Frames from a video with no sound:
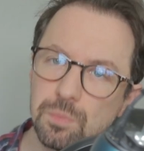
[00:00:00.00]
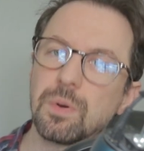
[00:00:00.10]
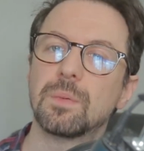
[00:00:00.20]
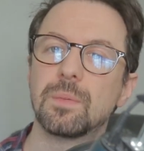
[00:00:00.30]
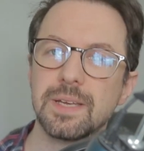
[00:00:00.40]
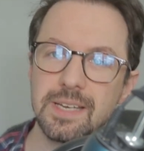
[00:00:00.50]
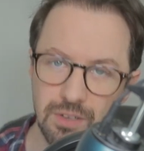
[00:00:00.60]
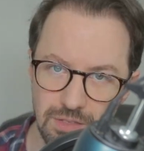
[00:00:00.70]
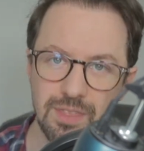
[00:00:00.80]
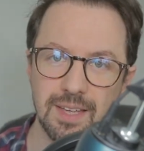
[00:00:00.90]
probably a
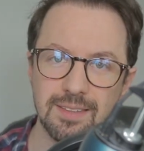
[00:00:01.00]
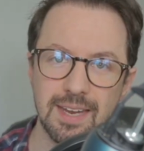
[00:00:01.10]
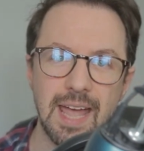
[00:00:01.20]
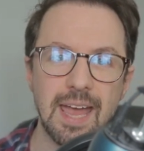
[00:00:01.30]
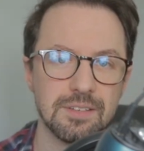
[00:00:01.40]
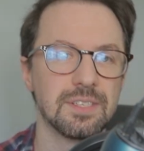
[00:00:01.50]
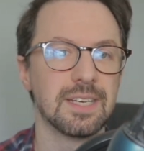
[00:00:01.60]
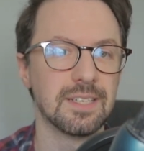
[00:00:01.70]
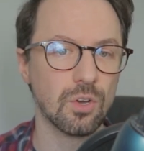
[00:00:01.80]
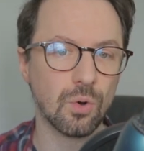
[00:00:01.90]
good thing that it
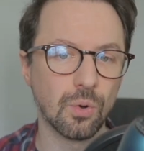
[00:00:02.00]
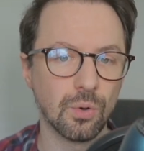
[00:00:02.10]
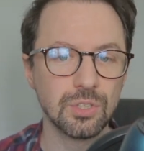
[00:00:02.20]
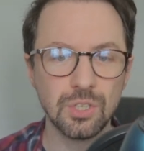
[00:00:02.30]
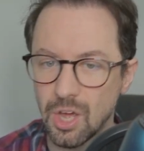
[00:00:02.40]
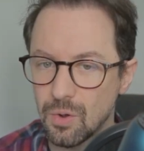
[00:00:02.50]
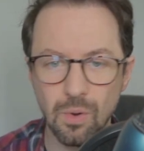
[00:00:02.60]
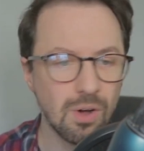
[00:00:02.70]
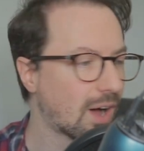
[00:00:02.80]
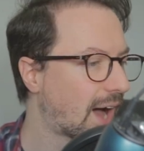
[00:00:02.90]
ended. Or, you know
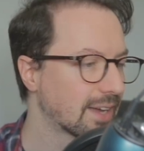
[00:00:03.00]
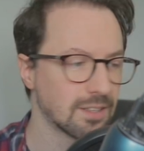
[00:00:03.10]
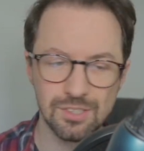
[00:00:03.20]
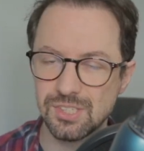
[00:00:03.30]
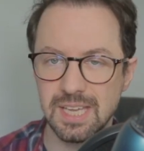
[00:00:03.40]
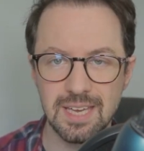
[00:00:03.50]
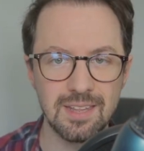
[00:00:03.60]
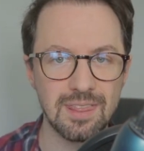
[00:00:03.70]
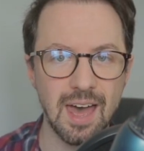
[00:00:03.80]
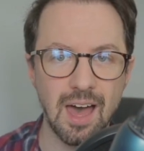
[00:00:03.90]
what? I can
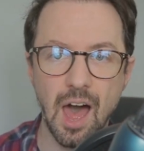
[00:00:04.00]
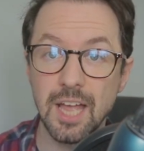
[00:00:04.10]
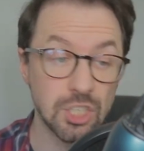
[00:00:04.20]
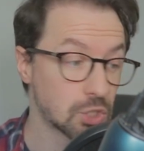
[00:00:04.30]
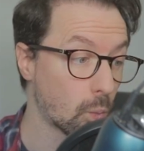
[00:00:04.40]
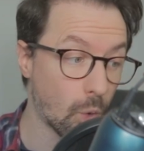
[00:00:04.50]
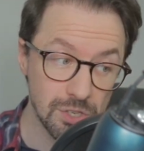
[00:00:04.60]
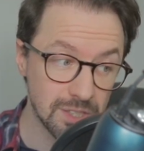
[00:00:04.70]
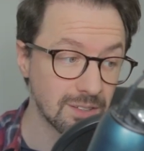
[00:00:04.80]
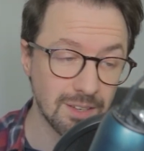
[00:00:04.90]
see that I just
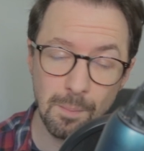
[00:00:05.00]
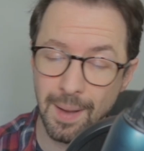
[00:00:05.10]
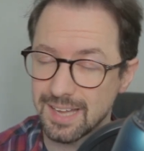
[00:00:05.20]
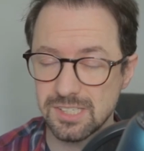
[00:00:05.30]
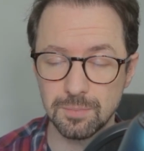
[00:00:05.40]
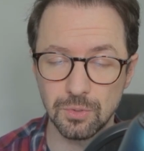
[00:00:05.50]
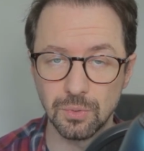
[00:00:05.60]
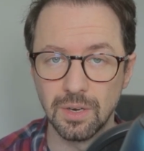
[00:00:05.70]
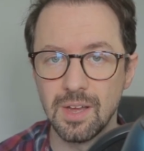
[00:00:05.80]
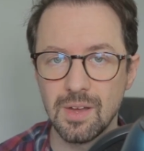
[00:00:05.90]
wasn't
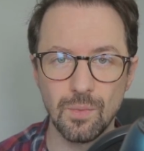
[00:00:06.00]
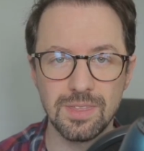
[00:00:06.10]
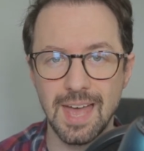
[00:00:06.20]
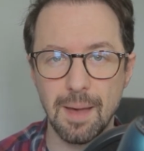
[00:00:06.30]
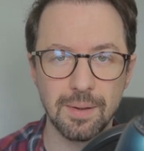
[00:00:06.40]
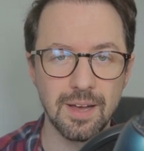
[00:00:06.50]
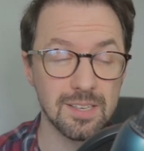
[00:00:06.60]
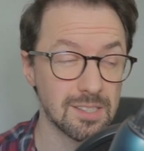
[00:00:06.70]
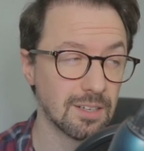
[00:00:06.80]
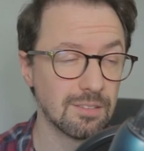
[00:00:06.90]
compatible with that
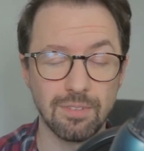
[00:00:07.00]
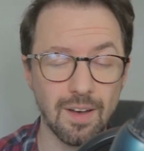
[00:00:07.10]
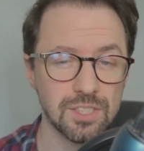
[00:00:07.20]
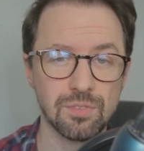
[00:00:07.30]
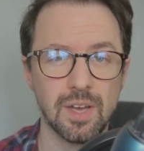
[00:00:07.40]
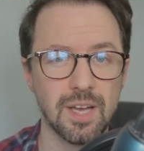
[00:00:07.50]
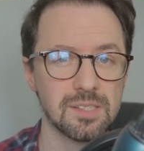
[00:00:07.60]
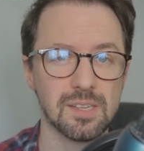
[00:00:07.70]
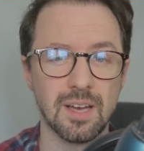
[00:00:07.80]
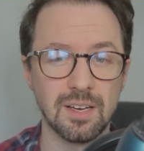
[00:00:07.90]
person and vice
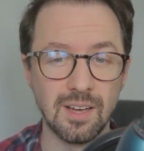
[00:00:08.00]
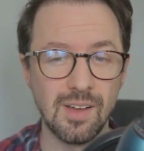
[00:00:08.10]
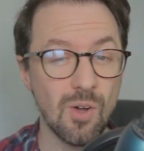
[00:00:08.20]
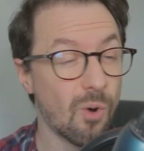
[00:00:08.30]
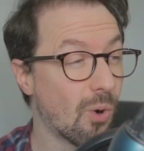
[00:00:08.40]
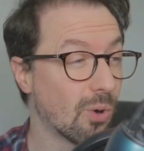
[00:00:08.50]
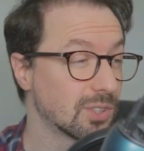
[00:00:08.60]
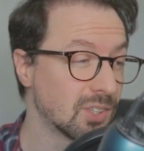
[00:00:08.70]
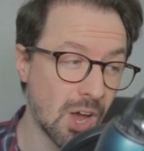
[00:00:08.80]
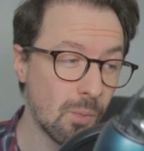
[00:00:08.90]
versa. Or,
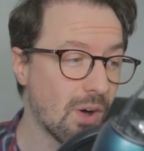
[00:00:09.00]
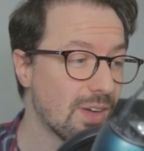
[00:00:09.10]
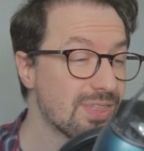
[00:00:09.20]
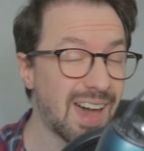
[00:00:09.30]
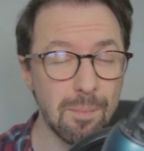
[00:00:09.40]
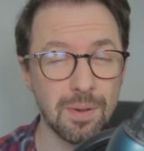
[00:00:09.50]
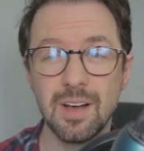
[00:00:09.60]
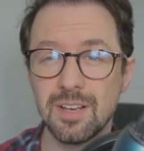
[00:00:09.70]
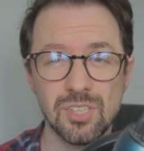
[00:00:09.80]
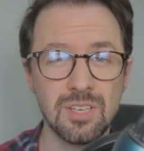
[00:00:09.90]
you know what? That
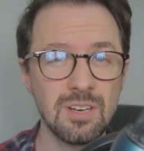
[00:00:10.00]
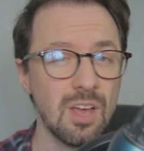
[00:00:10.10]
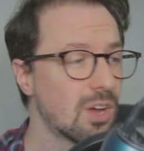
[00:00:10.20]
person